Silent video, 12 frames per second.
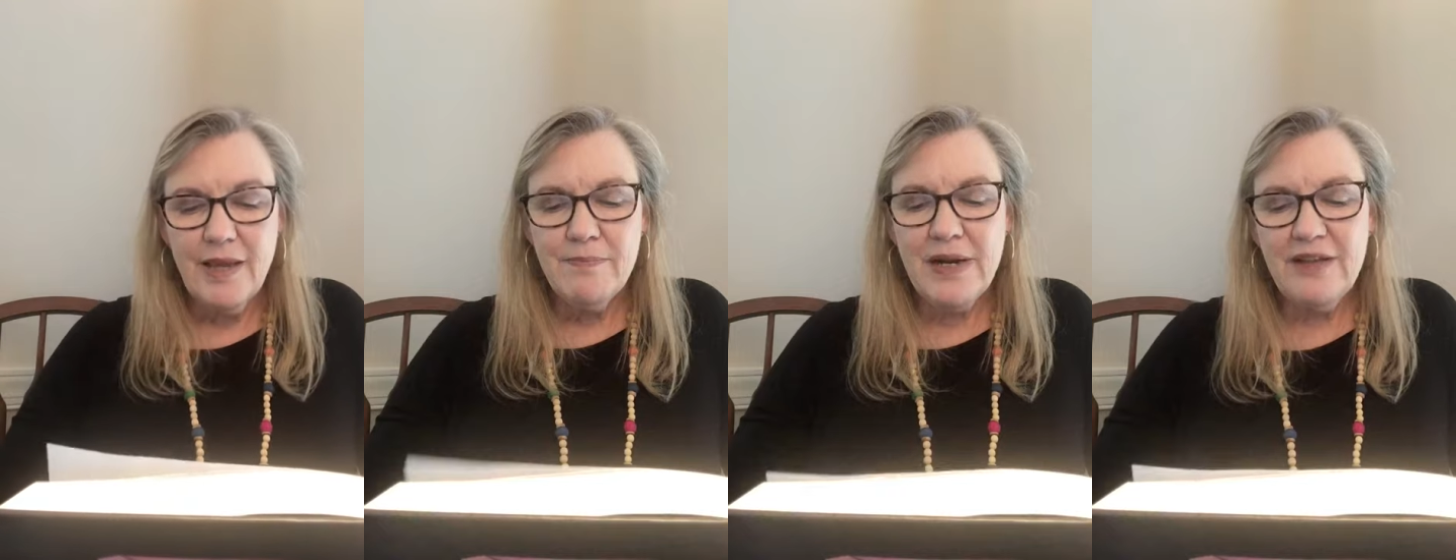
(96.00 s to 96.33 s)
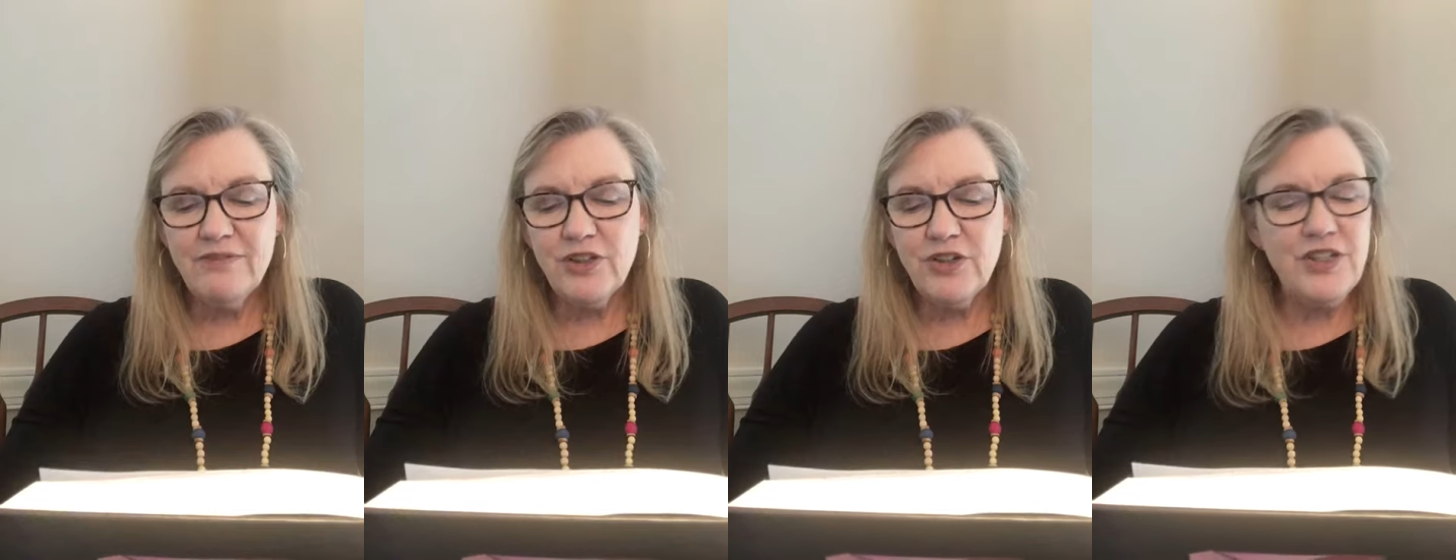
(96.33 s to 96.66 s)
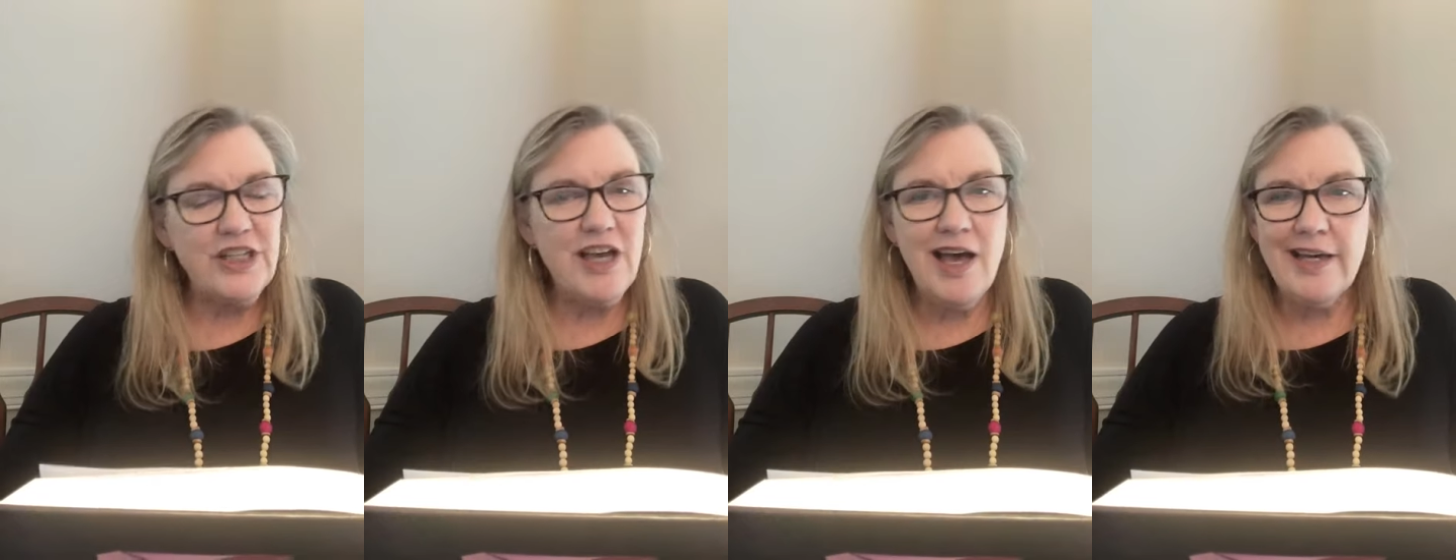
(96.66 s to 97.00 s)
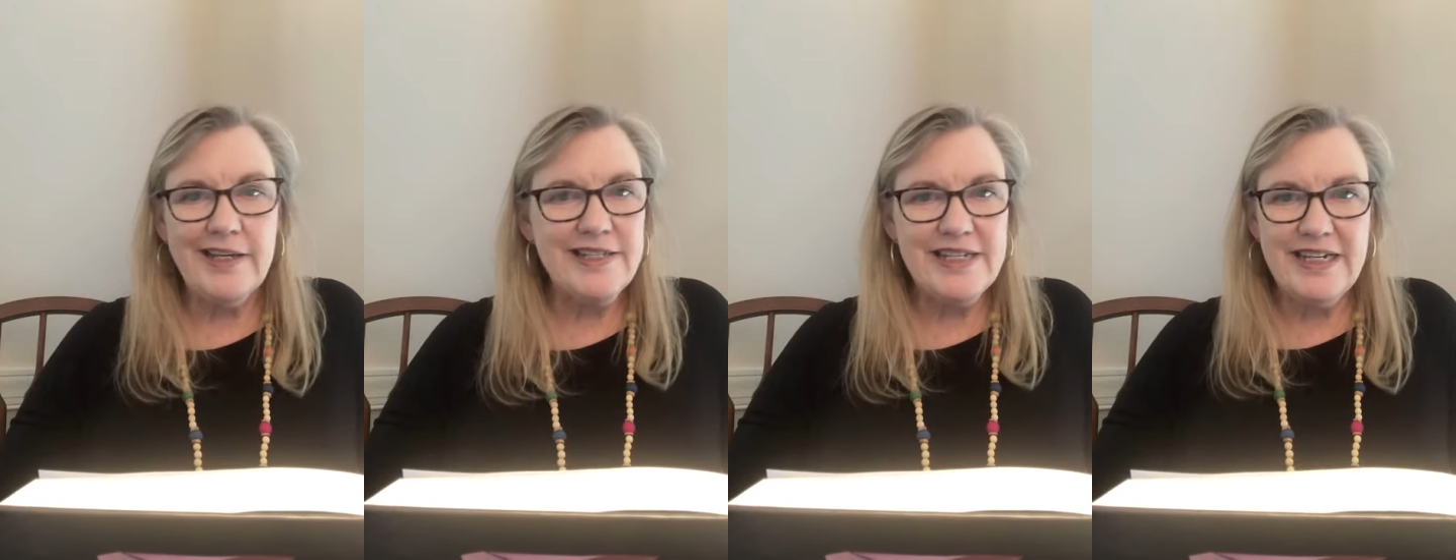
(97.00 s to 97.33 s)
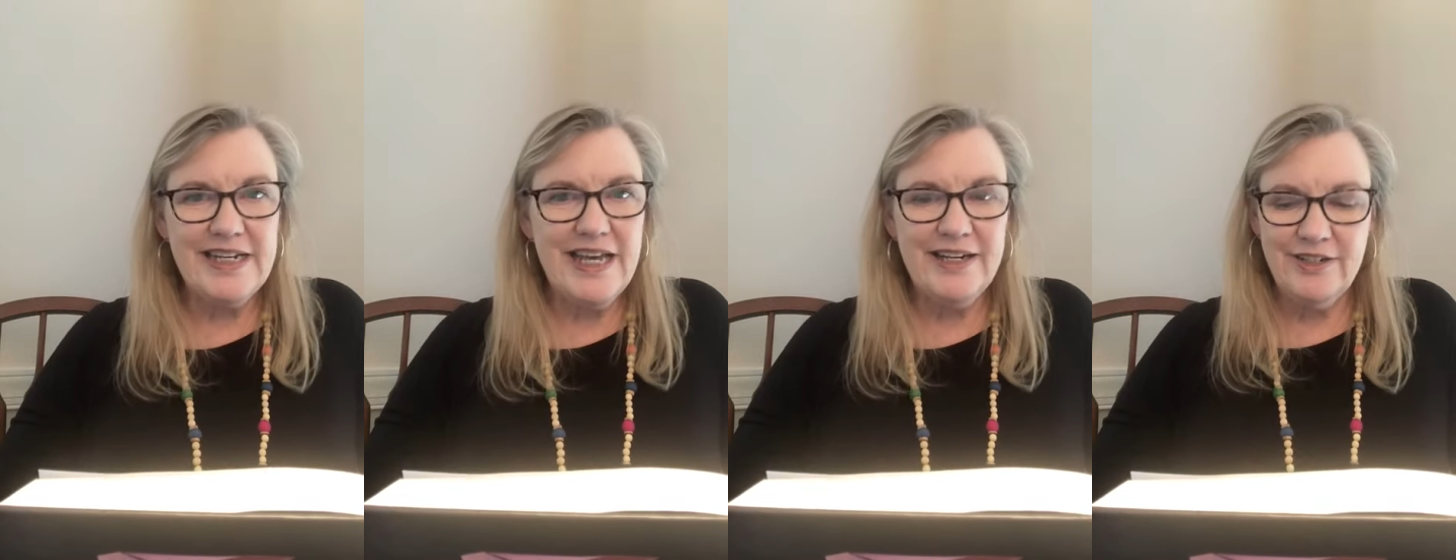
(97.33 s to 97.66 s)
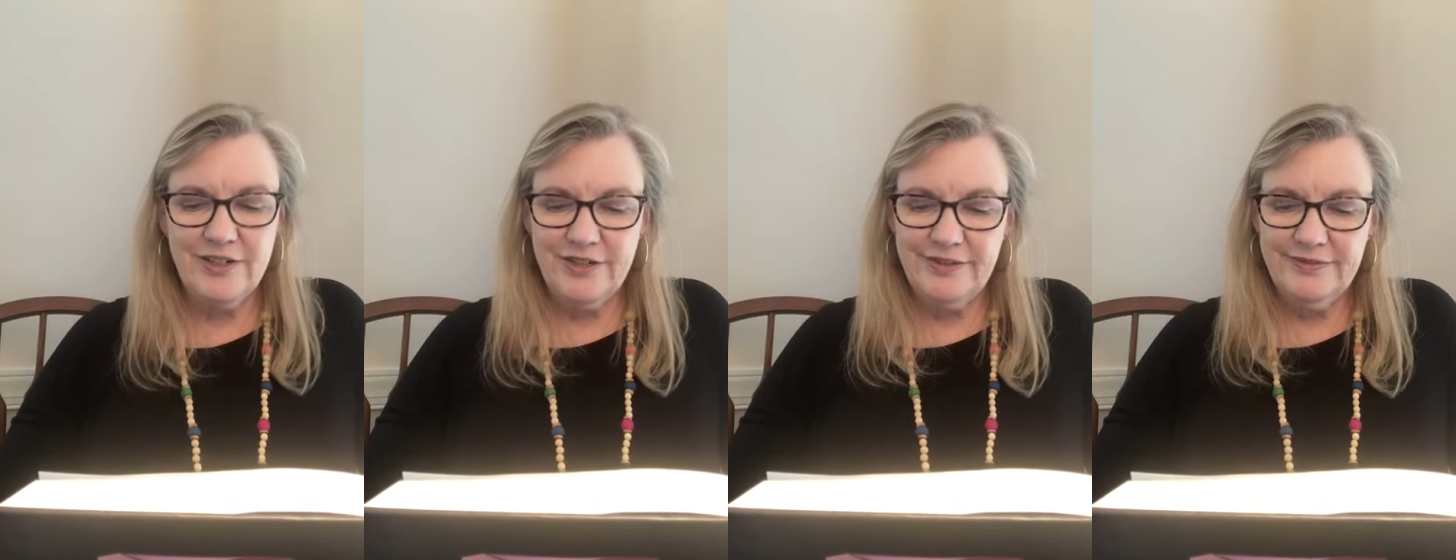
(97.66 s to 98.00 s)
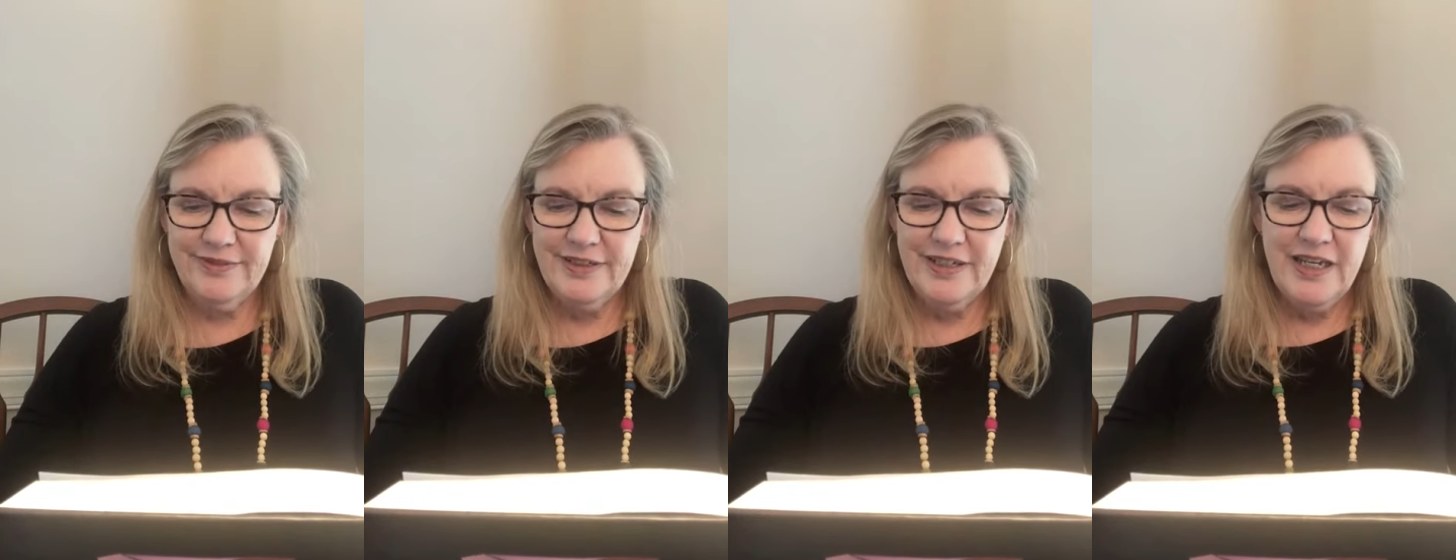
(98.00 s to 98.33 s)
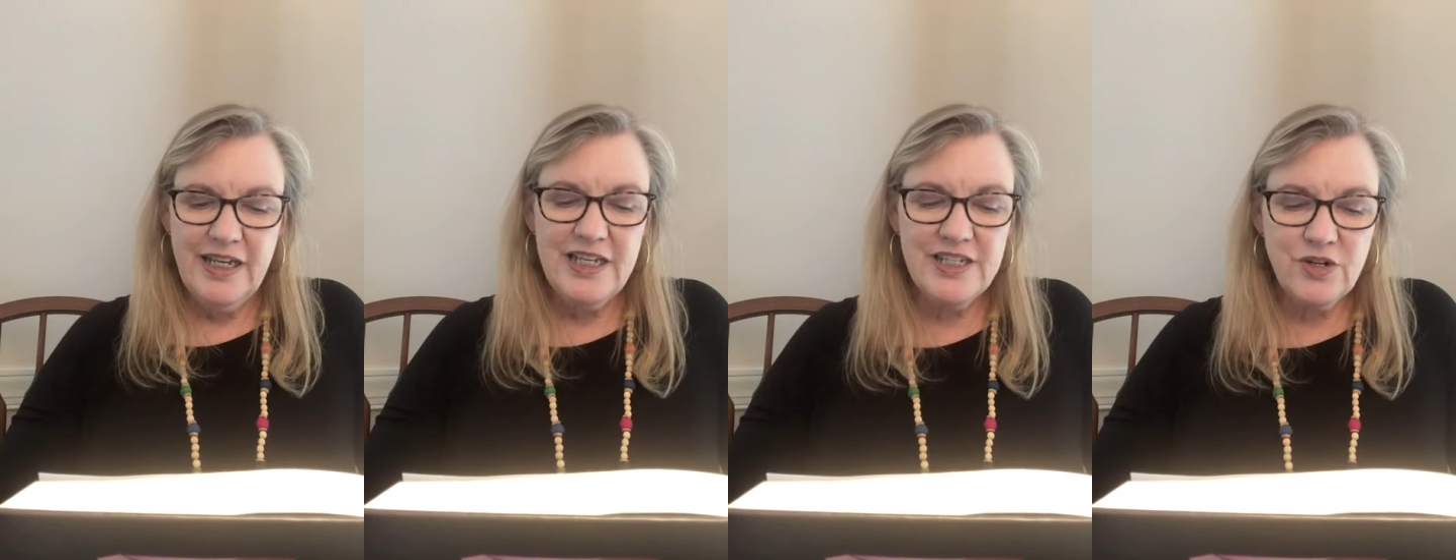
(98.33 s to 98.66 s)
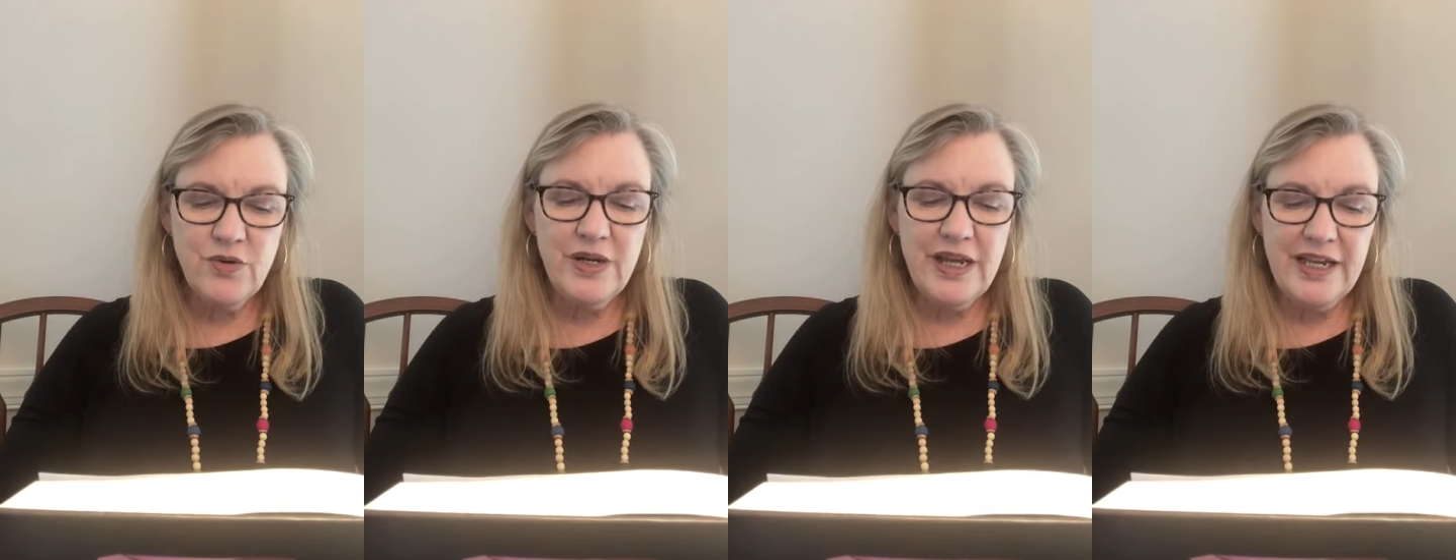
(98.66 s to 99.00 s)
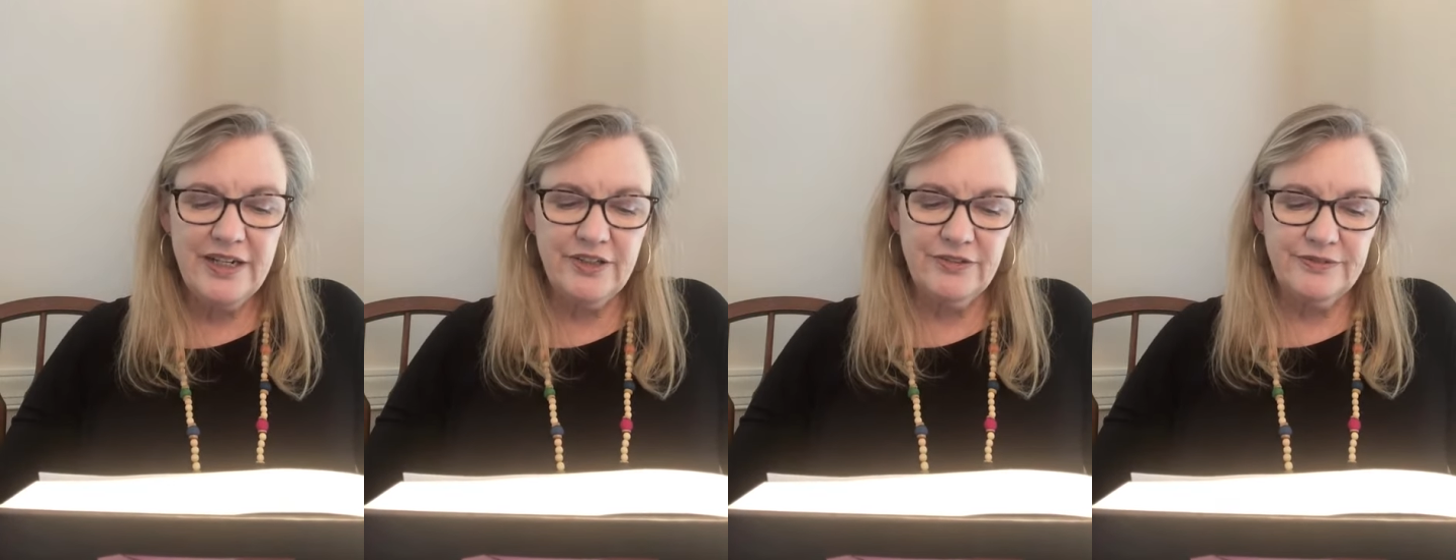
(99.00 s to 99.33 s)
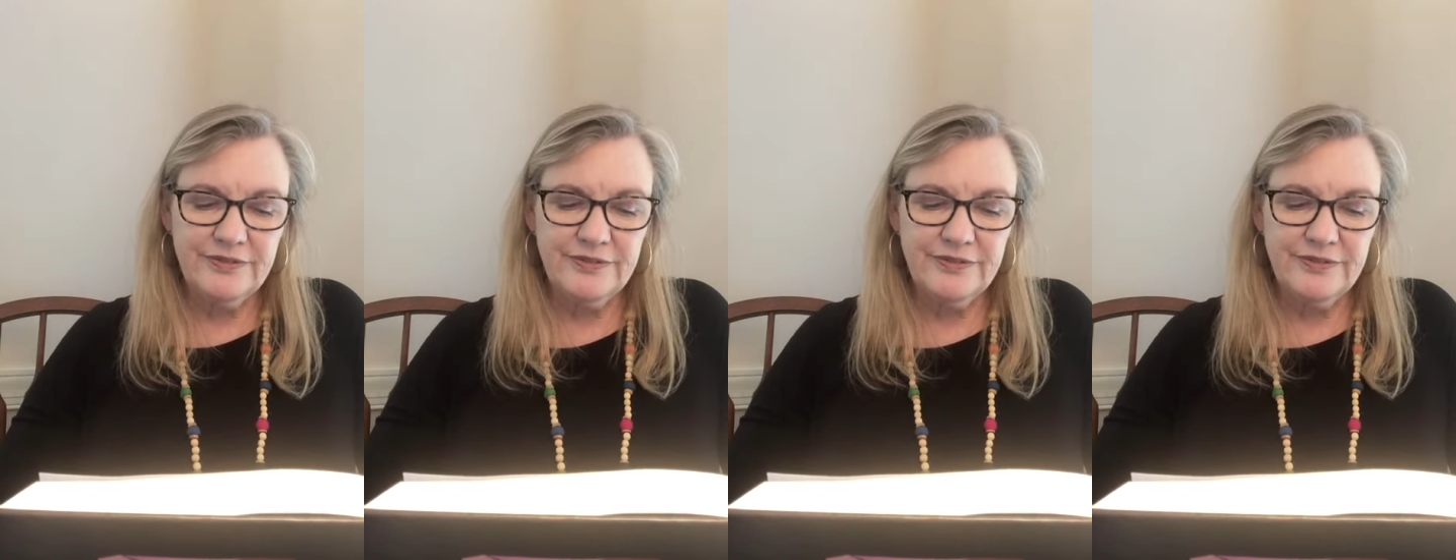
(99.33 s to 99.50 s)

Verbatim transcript: But I've learned that God isn't an editor, He's a creator.